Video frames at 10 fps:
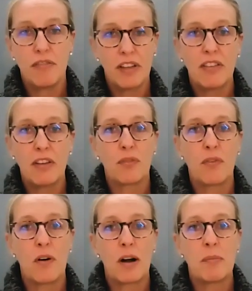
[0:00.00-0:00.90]
You fill in
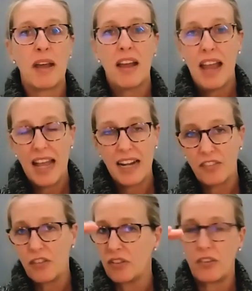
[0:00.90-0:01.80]
this form, and
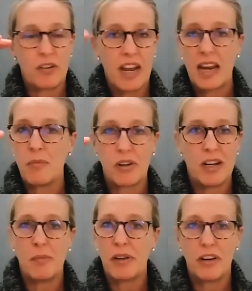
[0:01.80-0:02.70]
it's just your name,
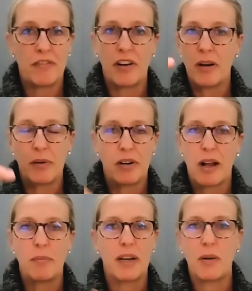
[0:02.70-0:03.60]
your email, your phone number,
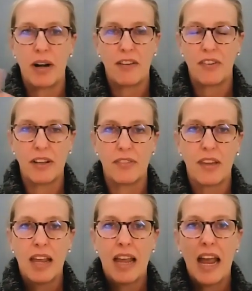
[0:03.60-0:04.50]
your company, whatever it is.